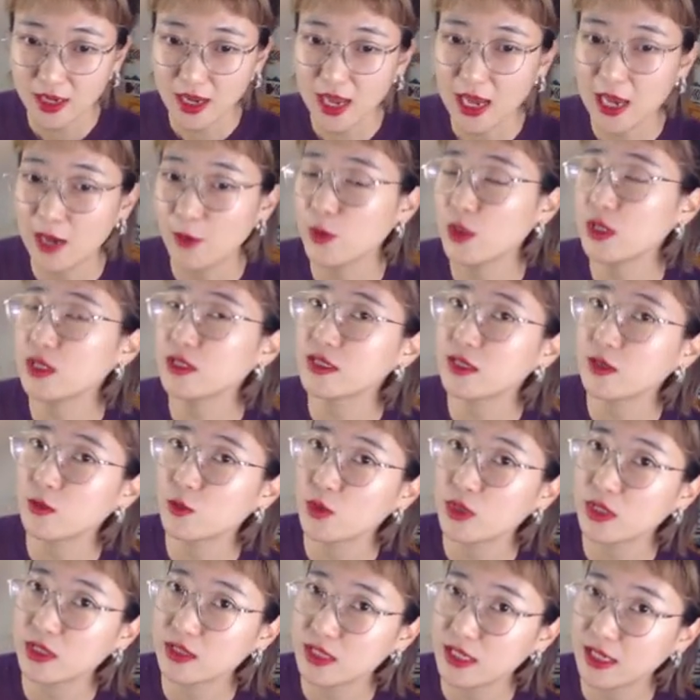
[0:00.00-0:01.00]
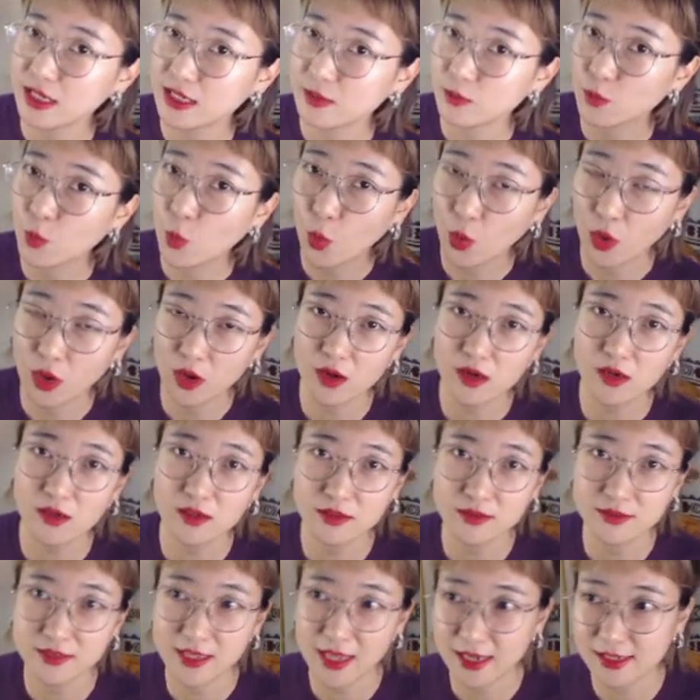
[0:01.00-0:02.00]
I will deal with it more
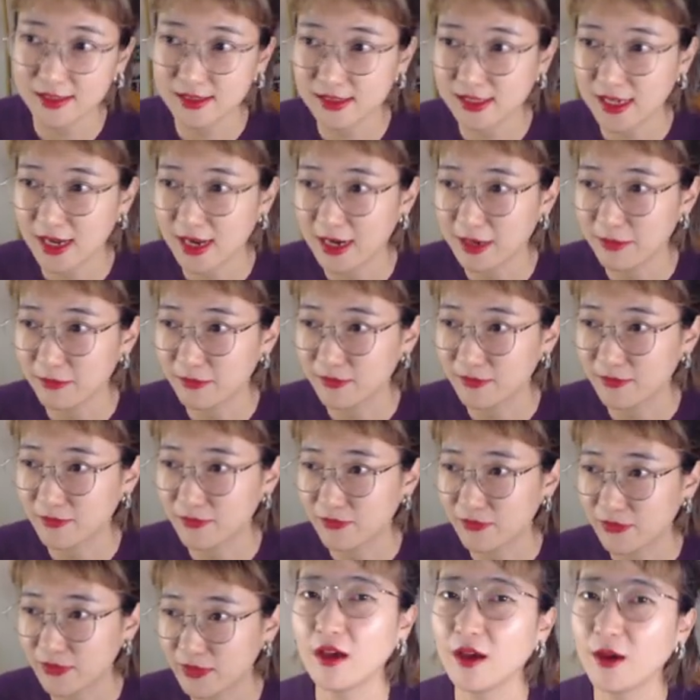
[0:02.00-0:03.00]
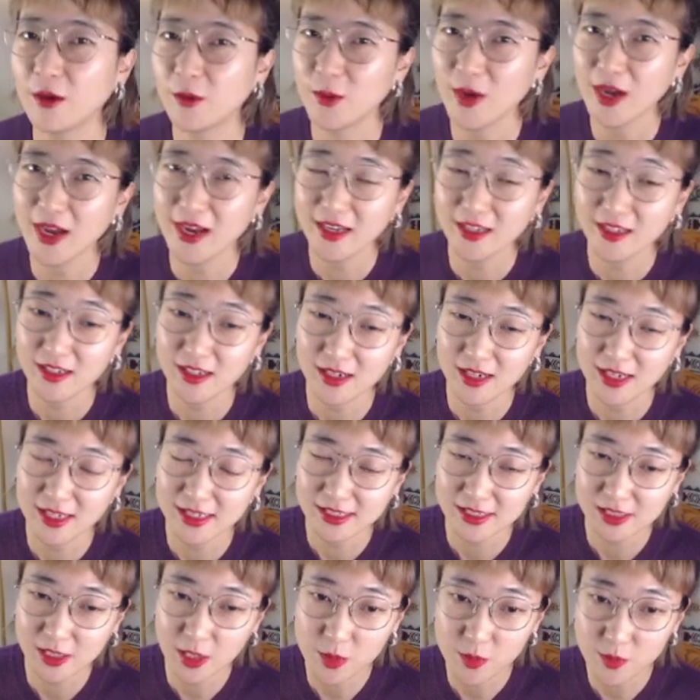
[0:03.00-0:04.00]
next time. Alright,
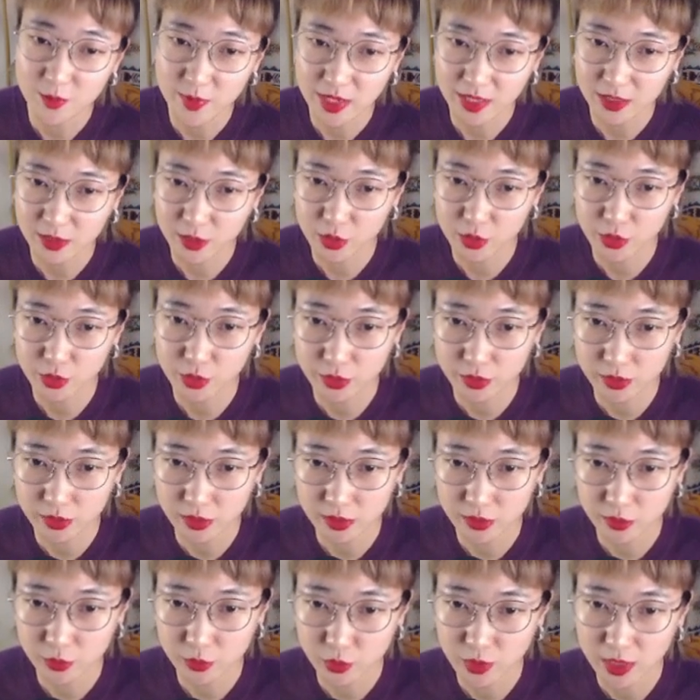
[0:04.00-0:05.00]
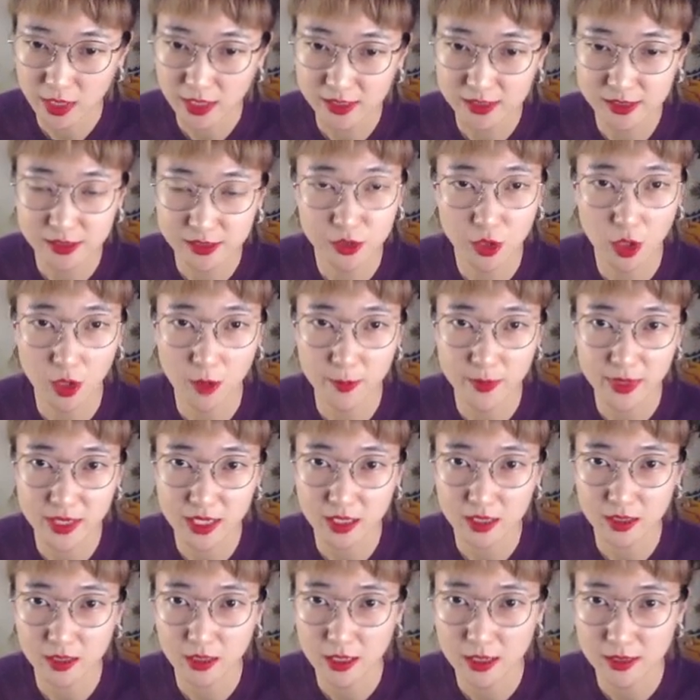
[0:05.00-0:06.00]
let's come back to today's
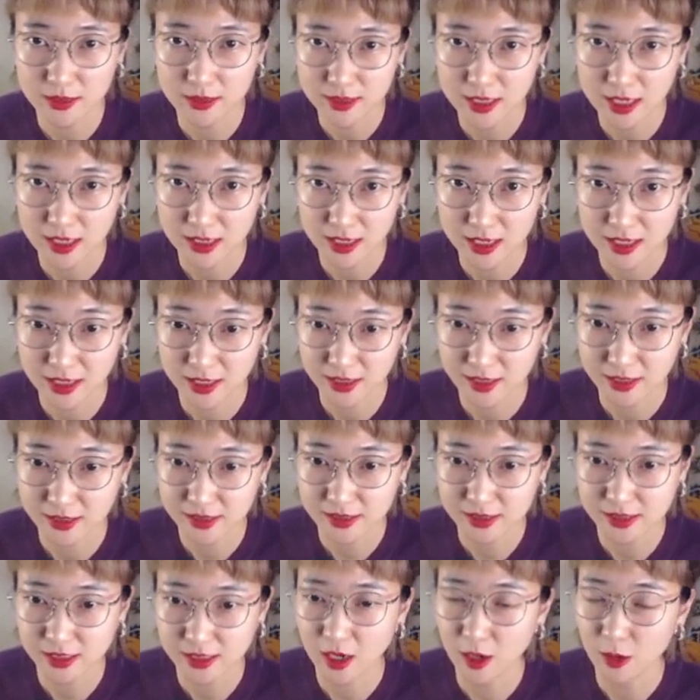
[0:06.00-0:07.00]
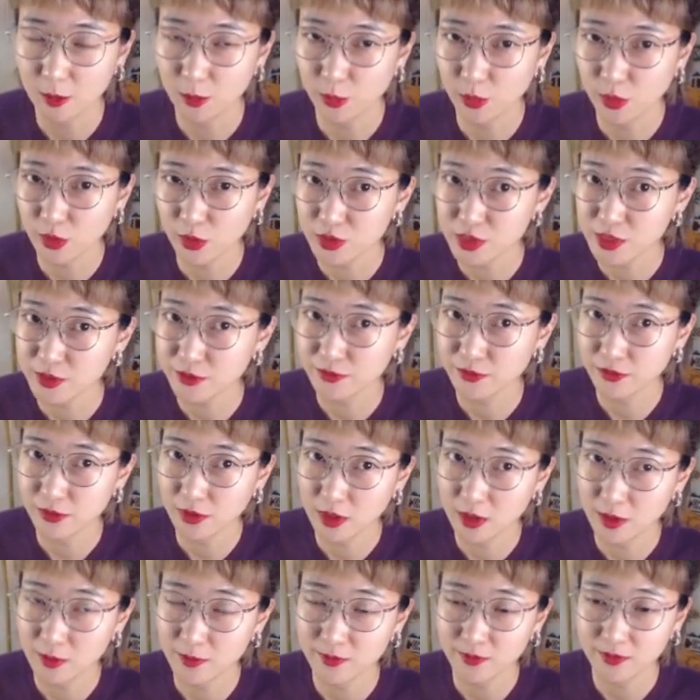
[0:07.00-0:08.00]
topic, that is approach
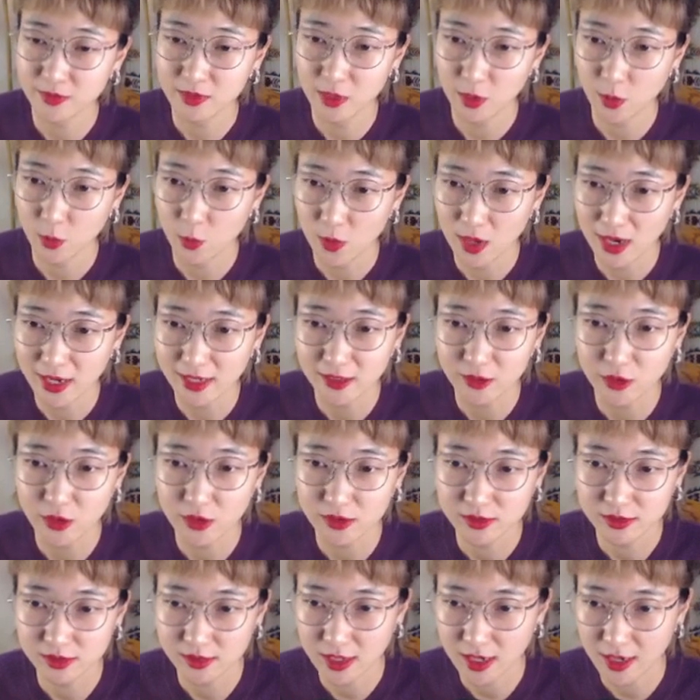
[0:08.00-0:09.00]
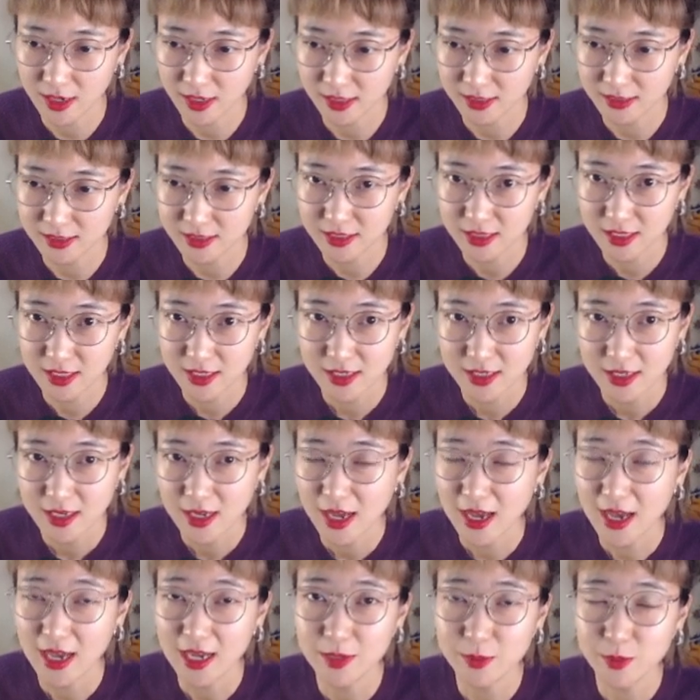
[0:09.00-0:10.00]
from the wider side.
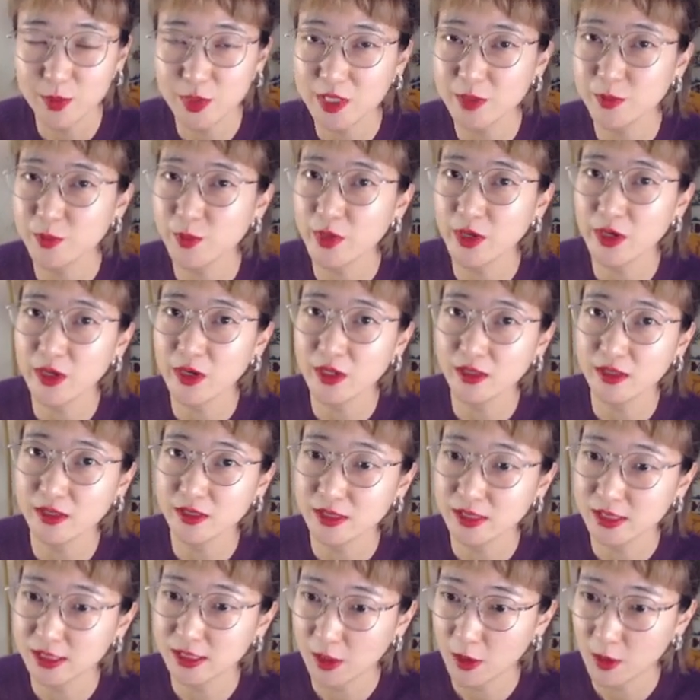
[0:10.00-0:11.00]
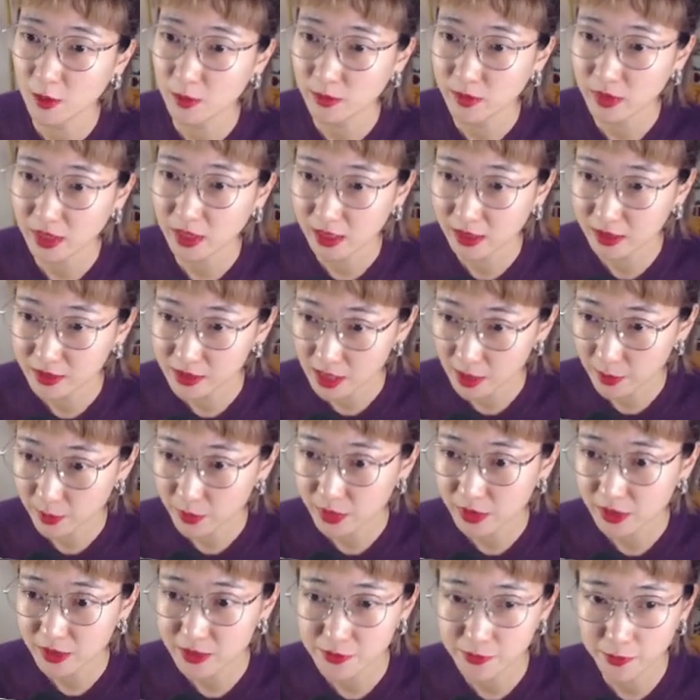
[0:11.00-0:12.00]
I prepared some
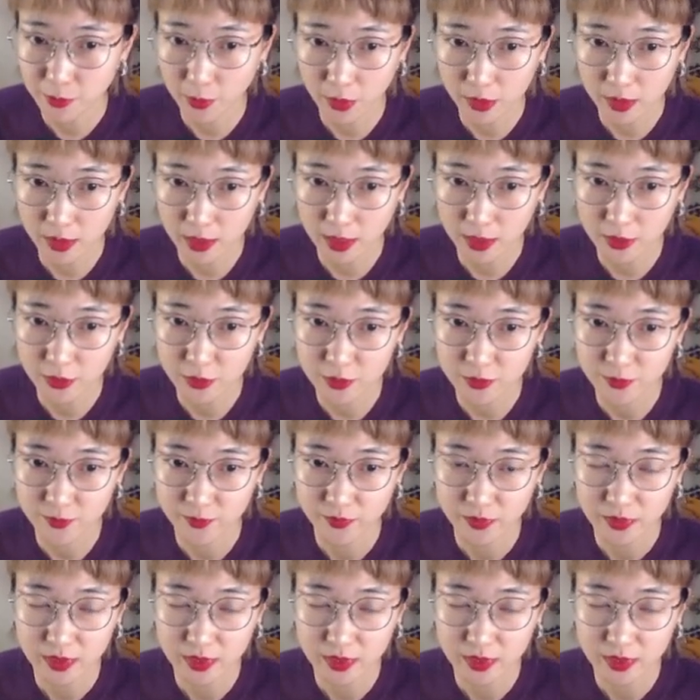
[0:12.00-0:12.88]
examples for you.